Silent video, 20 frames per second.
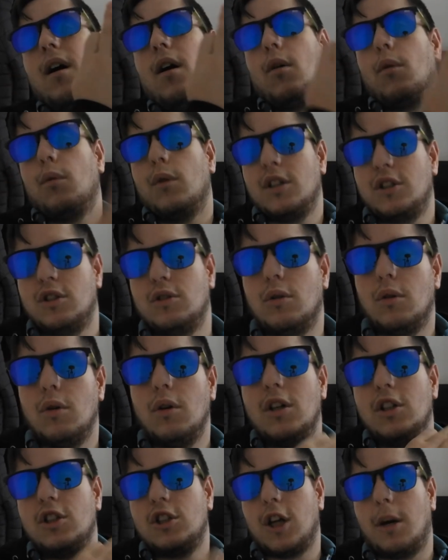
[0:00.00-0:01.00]

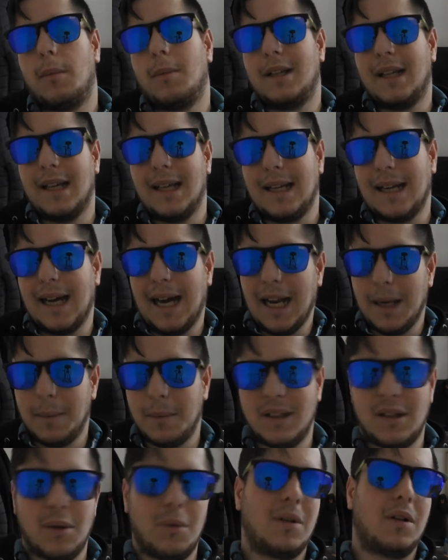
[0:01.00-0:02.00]
original Shaman King
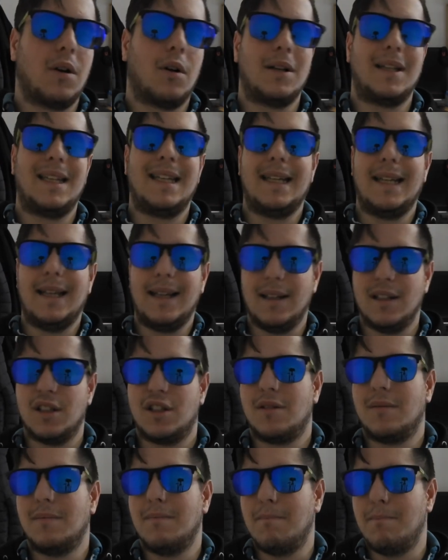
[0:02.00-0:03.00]
anime that we got
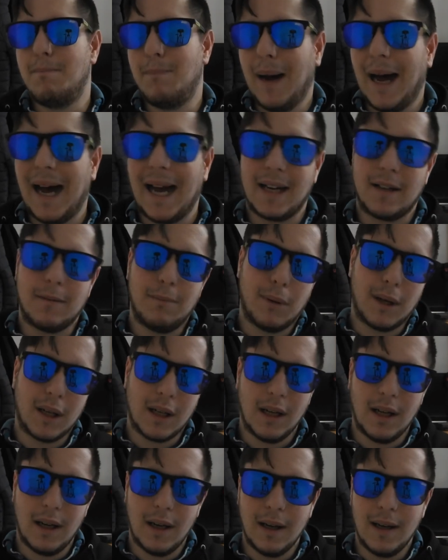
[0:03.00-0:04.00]
years back.
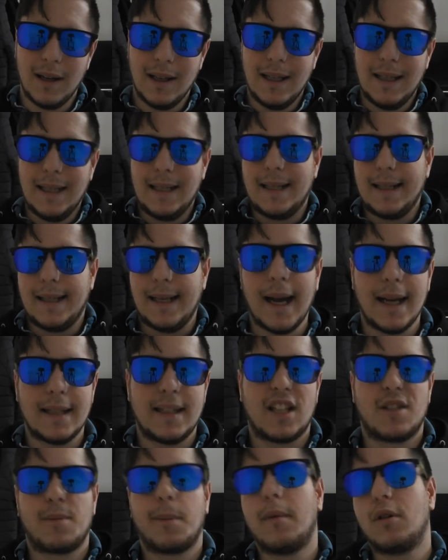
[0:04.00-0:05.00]
But yeah,
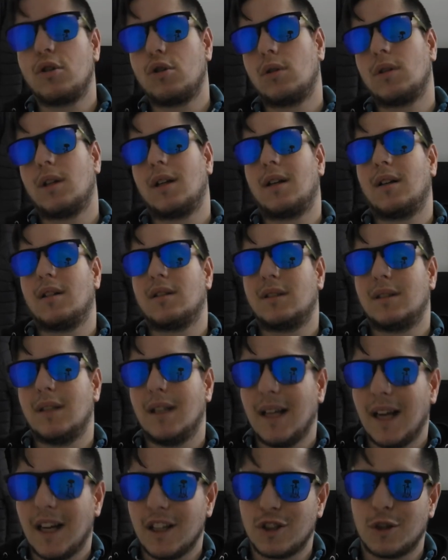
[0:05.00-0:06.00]
that's pretty much all that I got to
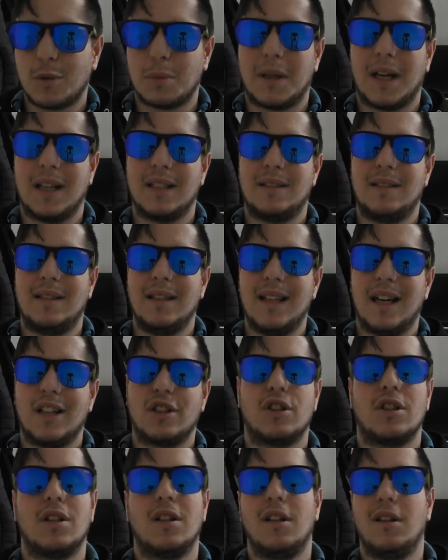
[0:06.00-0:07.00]
say, guys. If you guys did
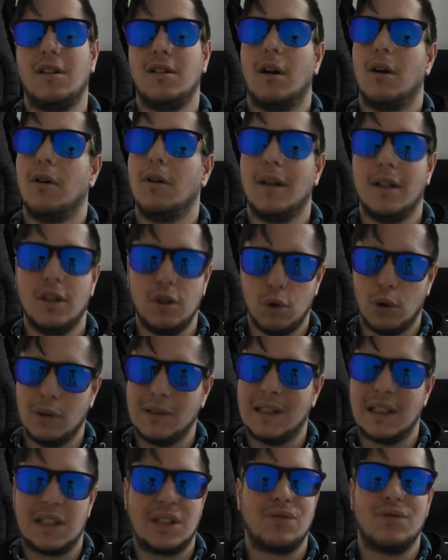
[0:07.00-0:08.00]
actually, you know,
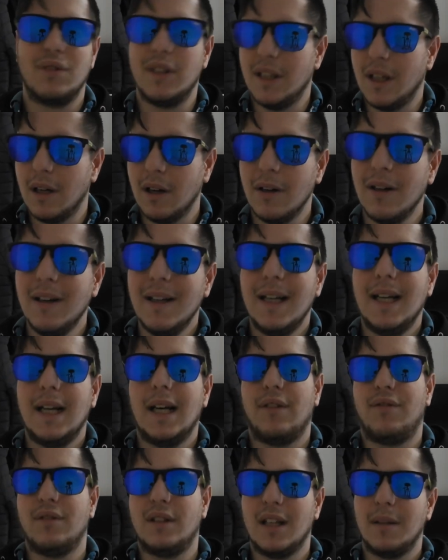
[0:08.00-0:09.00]
enjoyed this video,
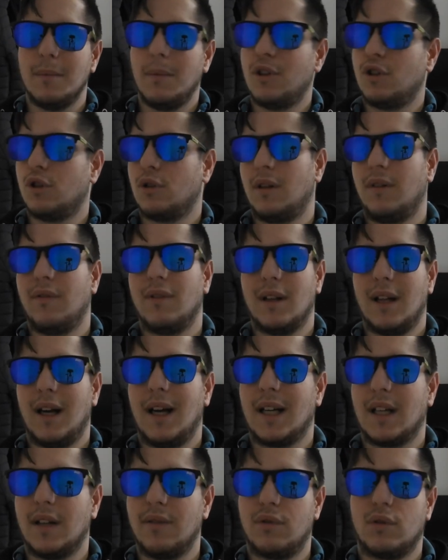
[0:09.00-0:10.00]
if you did, make sure to leave a
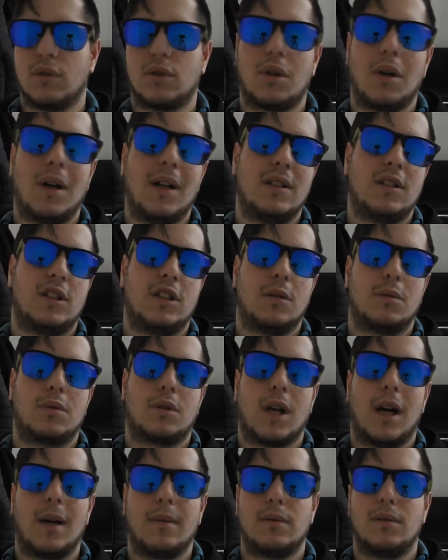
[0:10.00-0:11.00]
like, and of course go ahead and
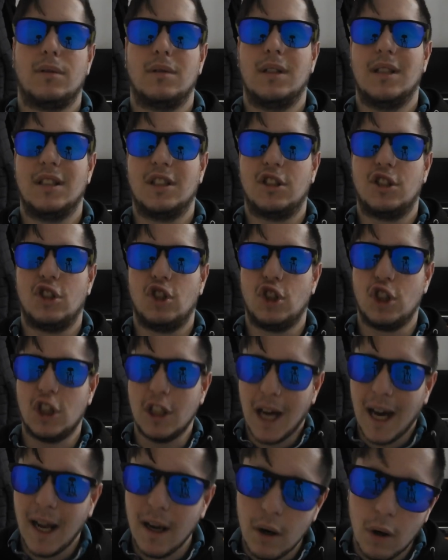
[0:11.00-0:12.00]
subscribe to this
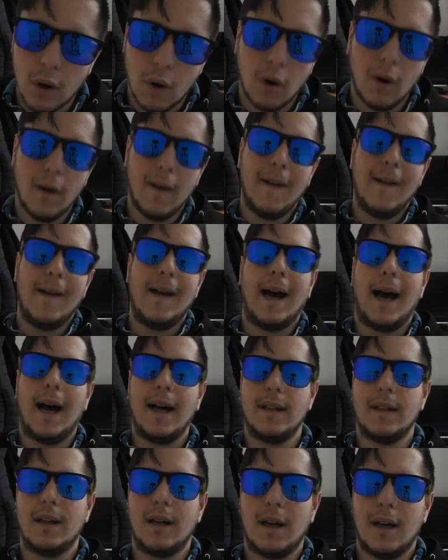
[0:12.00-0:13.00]
channel.
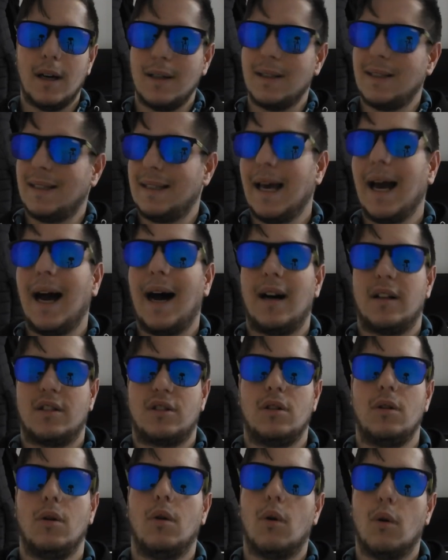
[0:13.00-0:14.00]
And yeah, I'll
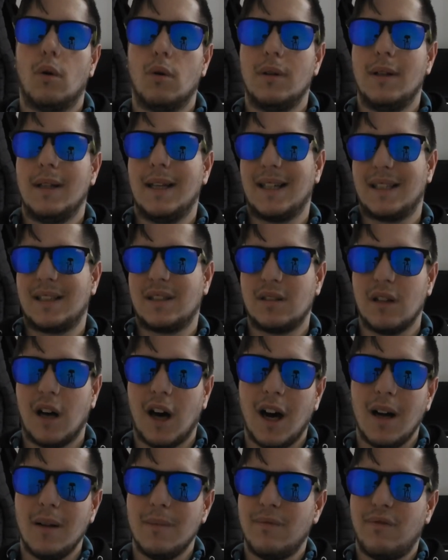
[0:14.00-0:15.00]
see you all next
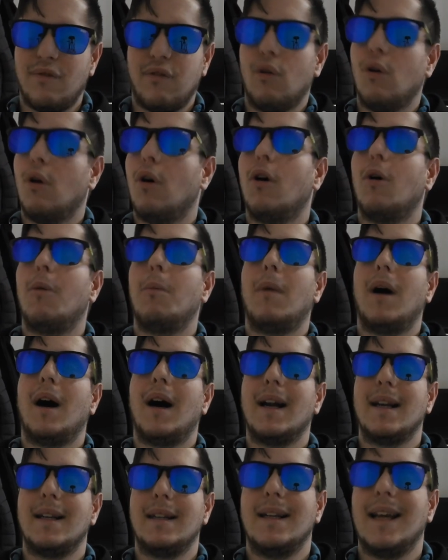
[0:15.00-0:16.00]
time for
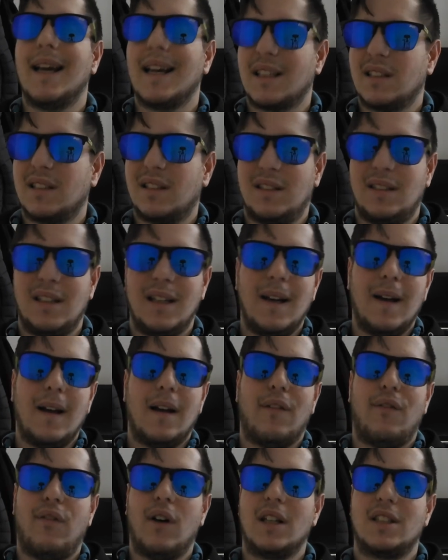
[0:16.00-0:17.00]
my next
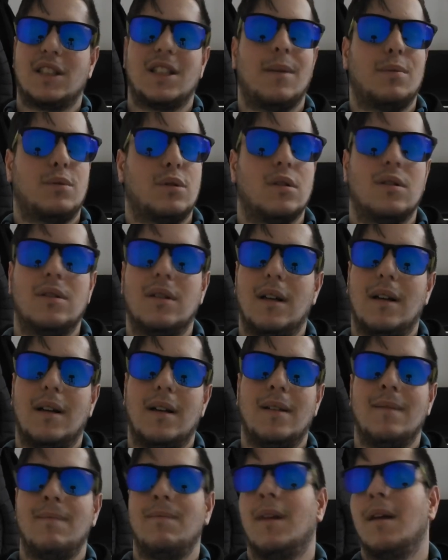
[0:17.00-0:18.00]
first episode
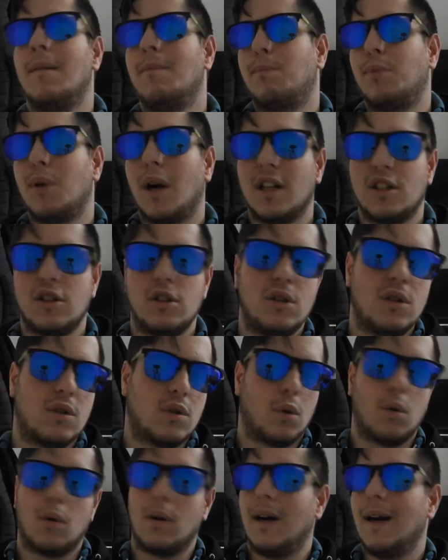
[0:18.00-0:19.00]
impressions
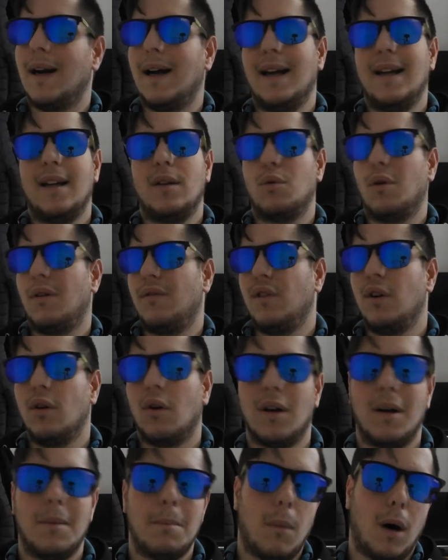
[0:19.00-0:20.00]
or a review
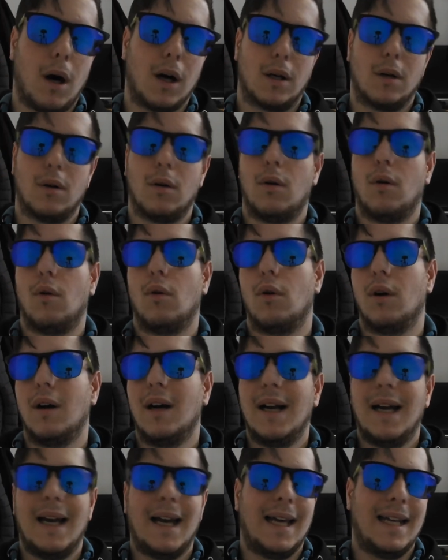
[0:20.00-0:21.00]
on a manga or
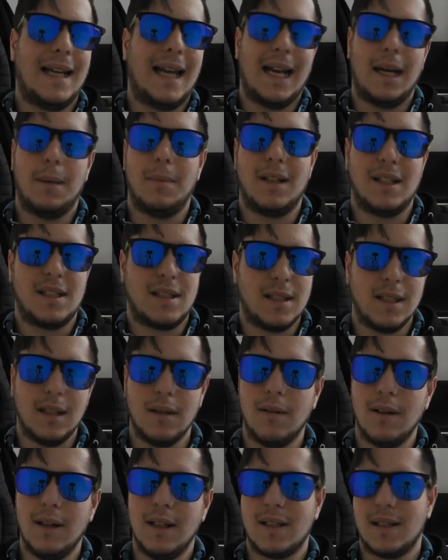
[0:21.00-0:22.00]
an anime
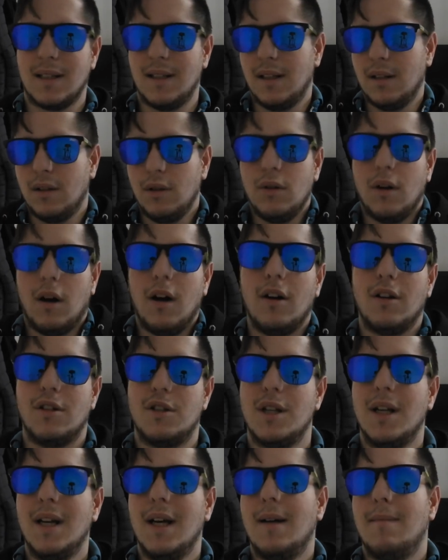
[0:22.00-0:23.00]
series. And who
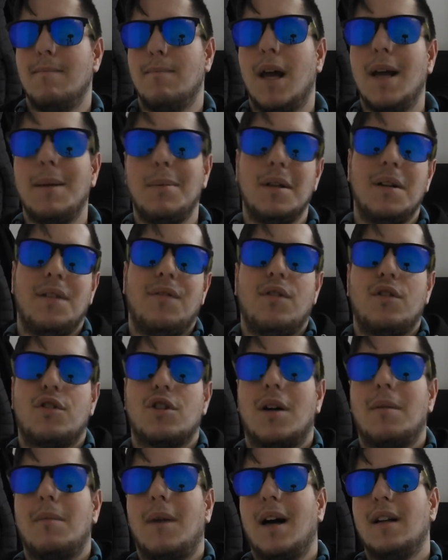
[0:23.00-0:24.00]
knows, maybe in the
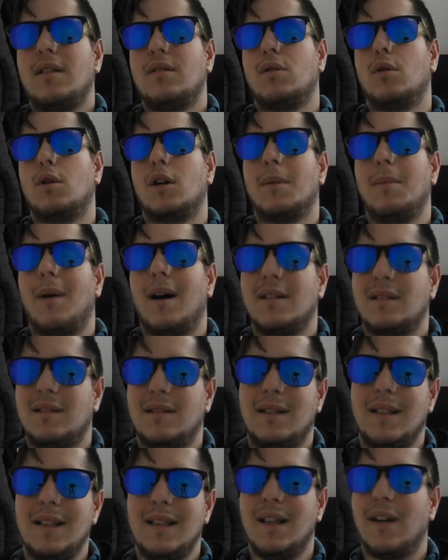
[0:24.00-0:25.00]
future I might talk about
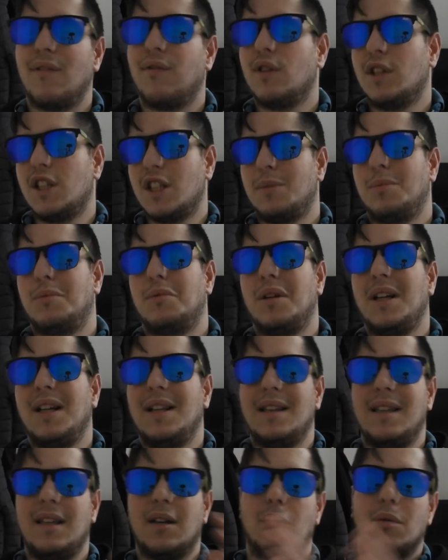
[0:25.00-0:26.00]
the differences
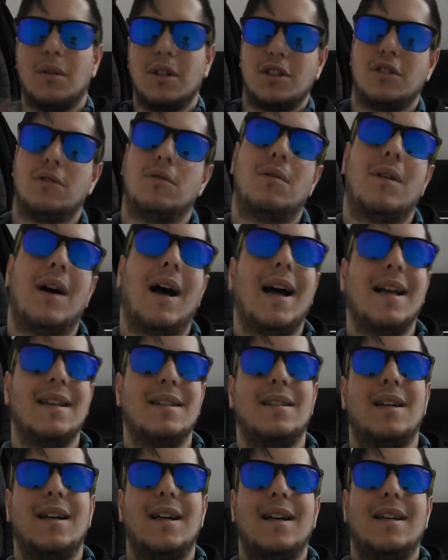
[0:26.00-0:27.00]
between the original
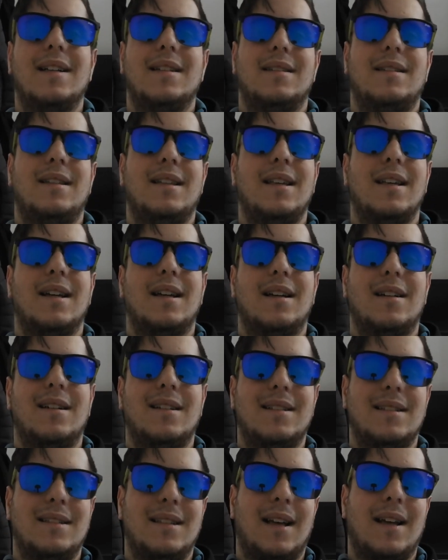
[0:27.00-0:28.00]
and the
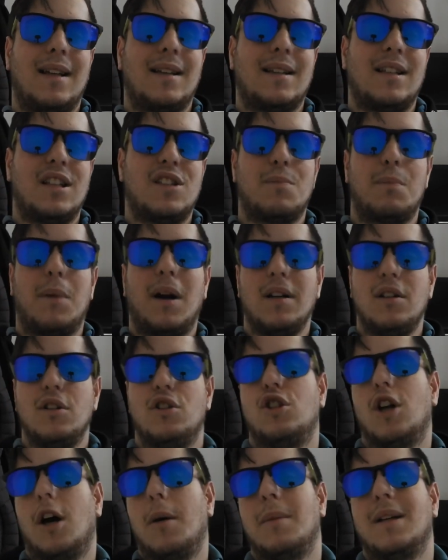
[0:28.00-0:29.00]
and this brand new
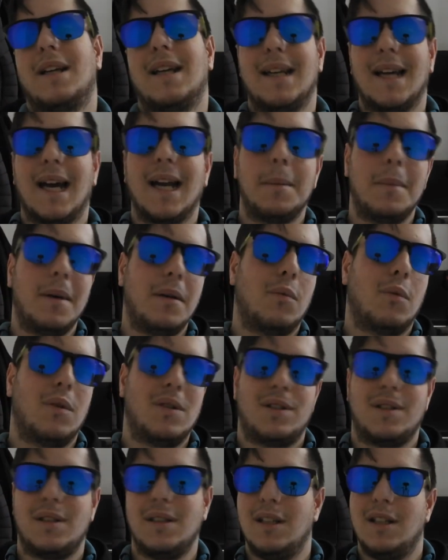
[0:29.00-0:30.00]
Shaman King anime
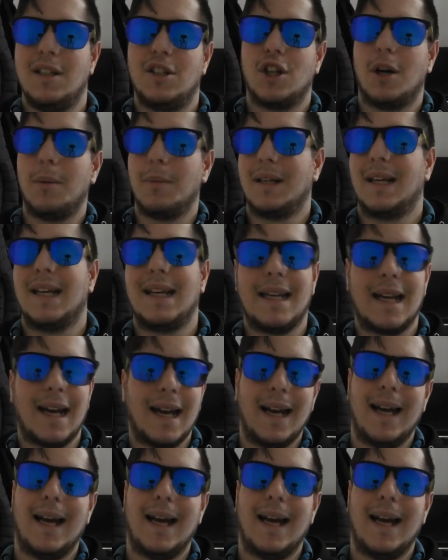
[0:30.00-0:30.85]
once the Shaman King